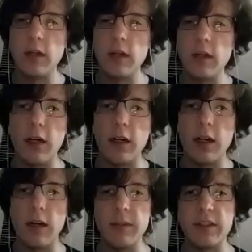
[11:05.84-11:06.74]

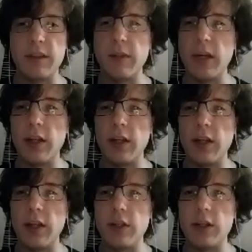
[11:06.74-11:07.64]
And some of the
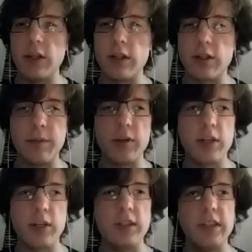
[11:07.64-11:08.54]
other
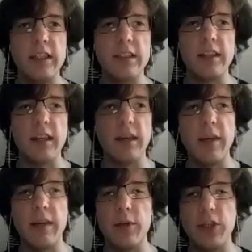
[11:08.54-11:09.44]
cryptocurrencies that they
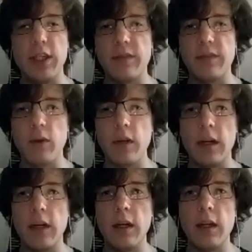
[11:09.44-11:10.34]
made machines for.
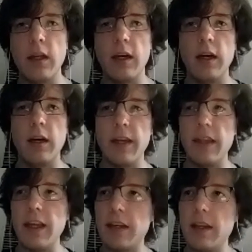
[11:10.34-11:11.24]
And I
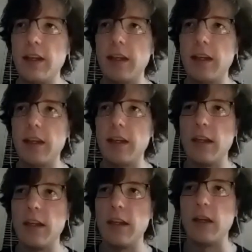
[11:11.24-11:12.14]
think,
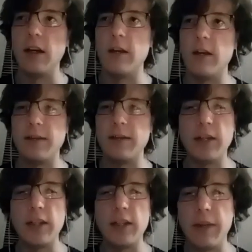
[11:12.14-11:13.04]
especially
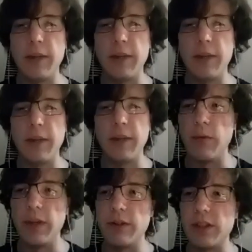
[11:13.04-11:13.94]
back then, we
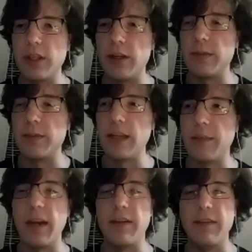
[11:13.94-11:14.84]
used terms like
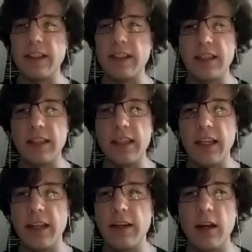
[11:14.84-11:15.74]
manifest destiny,
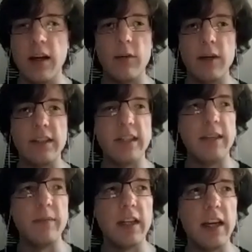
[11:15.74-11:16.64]
where it
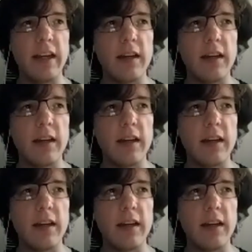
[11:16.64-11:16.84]
seemed like